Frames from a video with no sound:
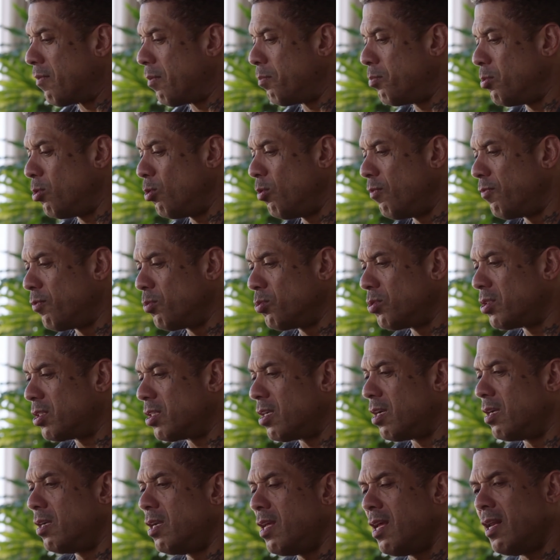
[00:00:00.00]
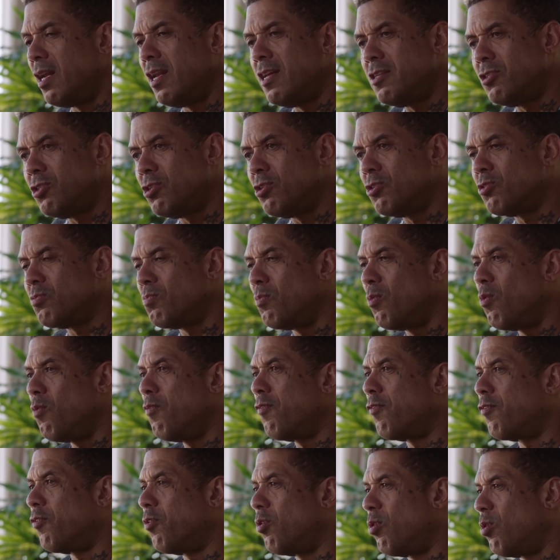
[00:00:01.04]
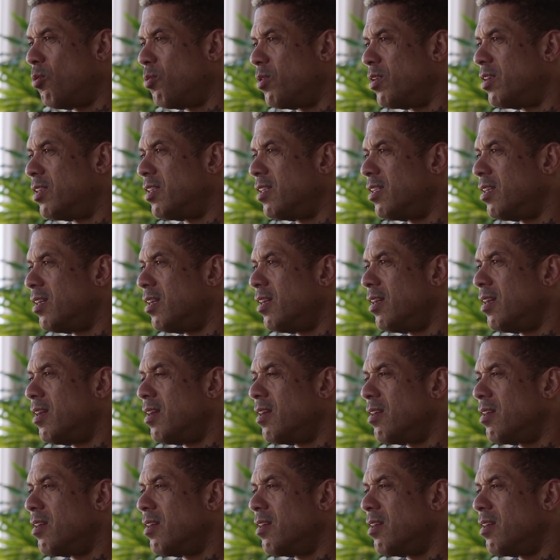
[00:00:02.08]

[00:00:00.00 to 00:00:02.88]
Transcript: have a beautiful son, and let's just move forward. So